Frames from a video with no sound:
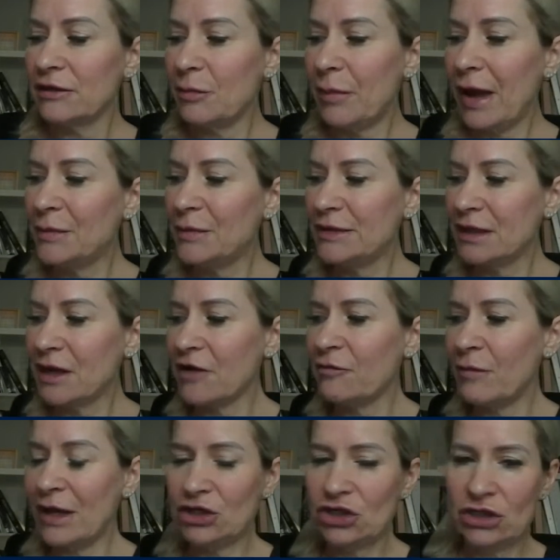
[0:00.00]
papers that I've
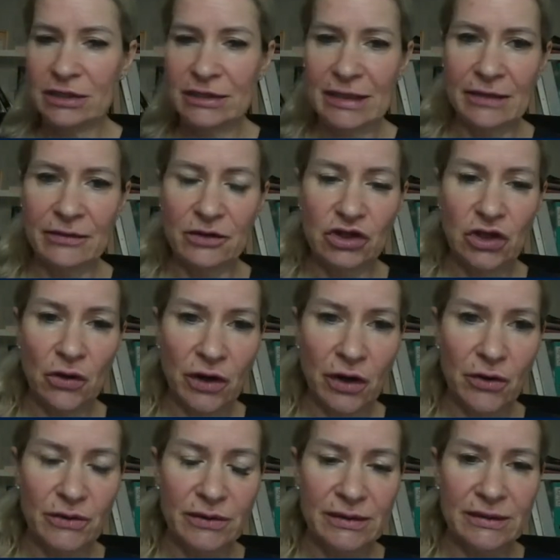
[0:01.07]
mentioned in the show
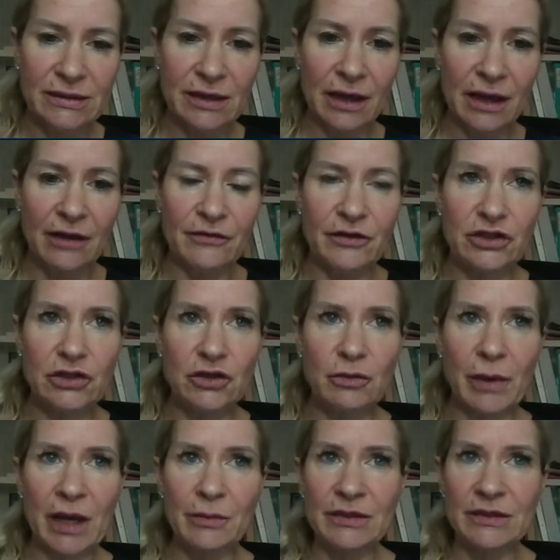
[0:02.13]
notes, the two
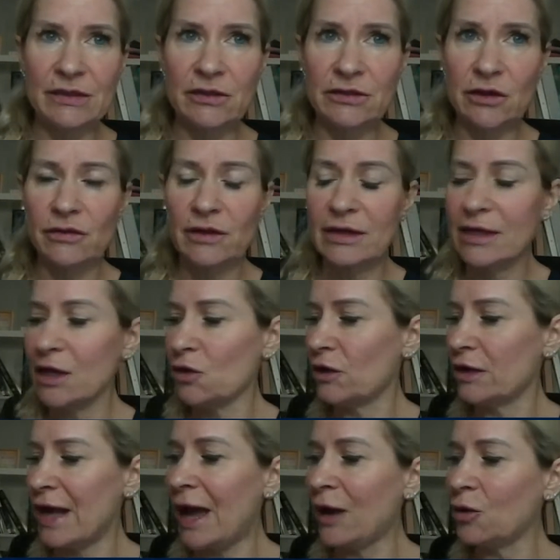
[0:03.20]
papers, so the Yeon
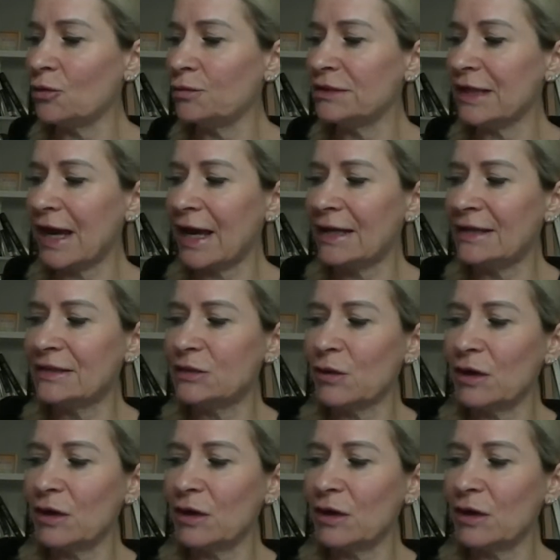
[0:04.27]
and Hout and as